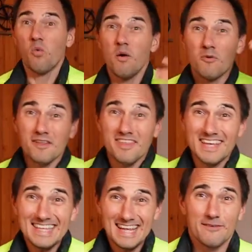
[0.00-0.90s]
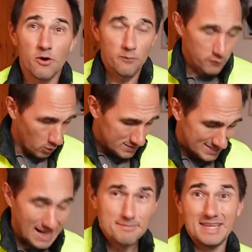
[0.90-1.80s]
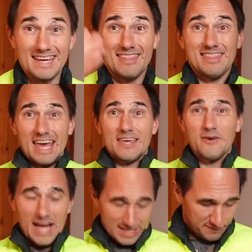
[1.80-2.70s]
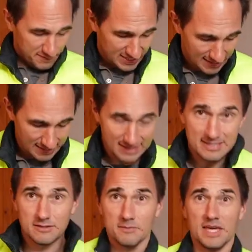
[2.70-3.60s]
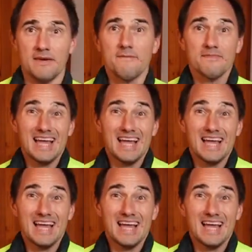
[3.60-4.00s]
One more thing that GoFluo sent me, and thank you guys for sending this to me,